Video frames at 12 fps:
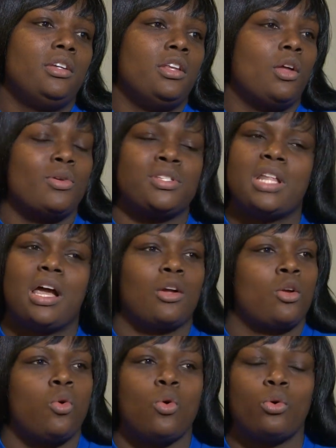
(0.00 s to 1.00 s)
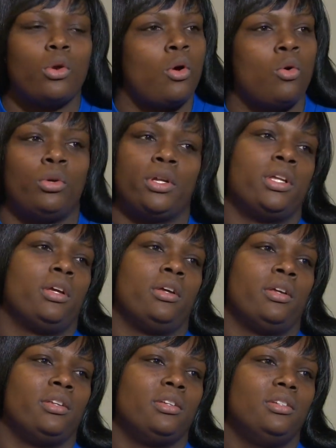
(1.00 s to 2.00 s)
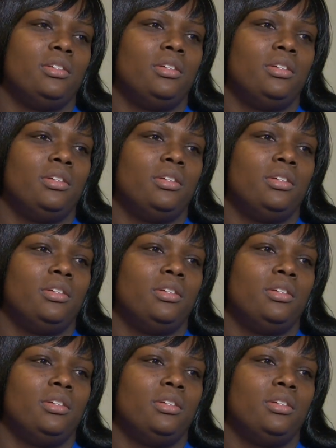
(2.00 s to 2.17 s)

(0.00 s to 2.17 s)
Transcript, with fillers: You know, it's not cool to hold a gun.